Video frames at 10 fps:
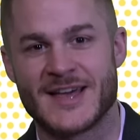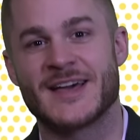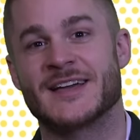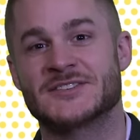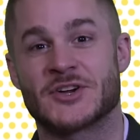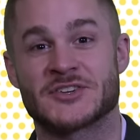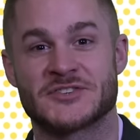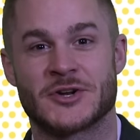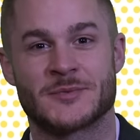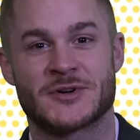Hey, it's
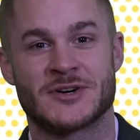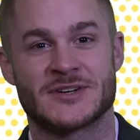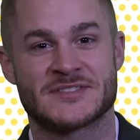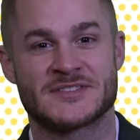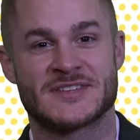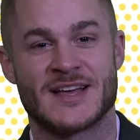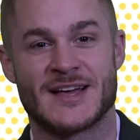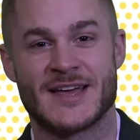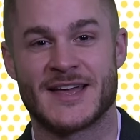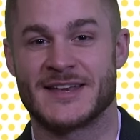Austin Armacost,
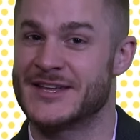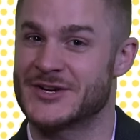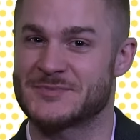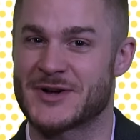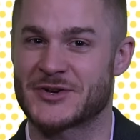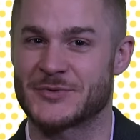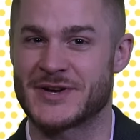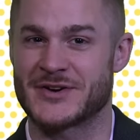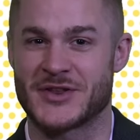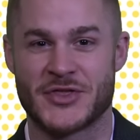and here's my
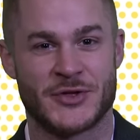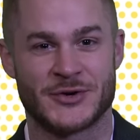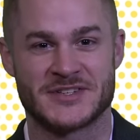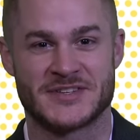career in 30